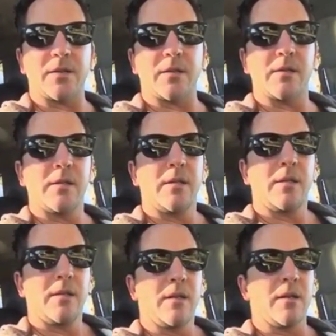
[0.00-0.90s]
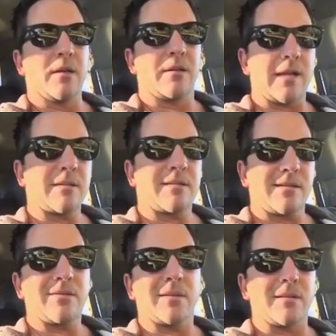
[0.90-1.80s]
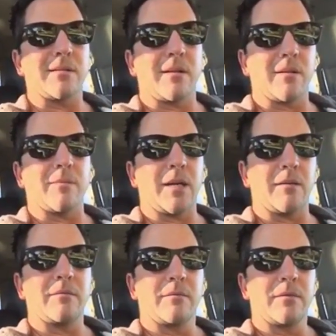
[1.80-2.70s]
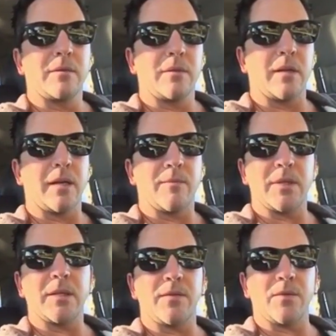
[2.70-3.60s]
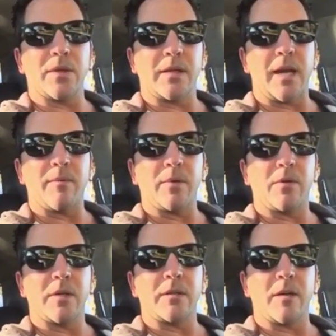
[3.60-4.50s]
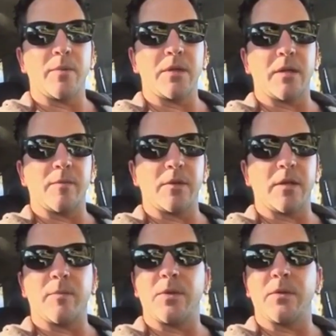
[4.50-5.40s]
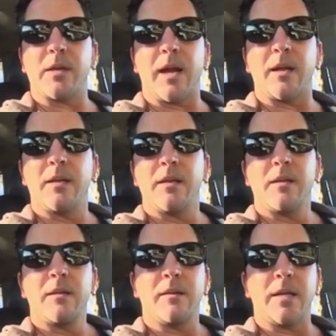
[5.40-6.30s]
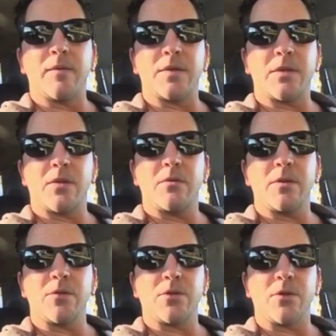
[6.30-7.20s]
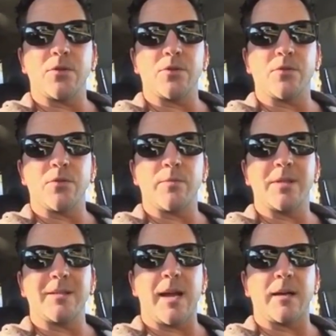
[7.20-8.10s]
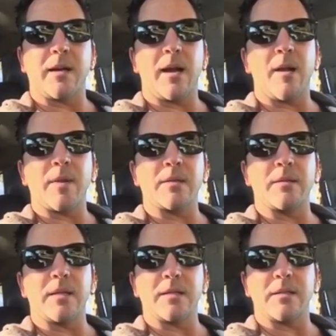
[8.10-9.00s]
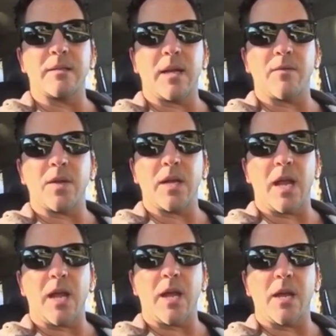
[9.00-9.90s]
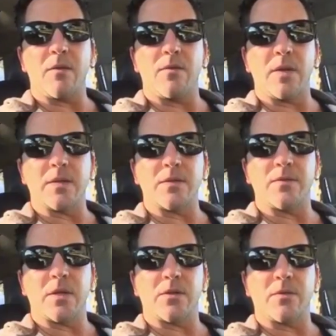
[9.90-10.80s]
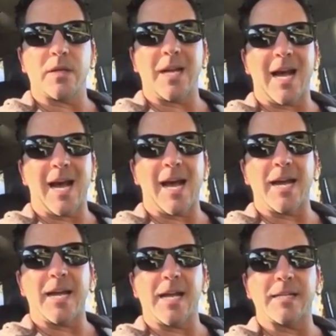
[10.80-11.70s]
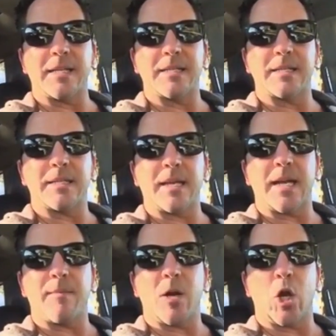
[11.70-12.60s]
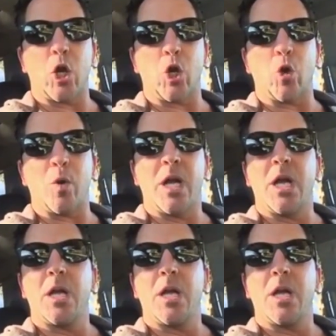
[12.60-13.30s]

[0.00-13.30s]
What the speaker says: her. That's what this is all about. All right, I'm going to leave you with that. But go to www.davisoinsurancegroup.com. That's D as in David, A, V as in Victory, I, S as in Sam, O,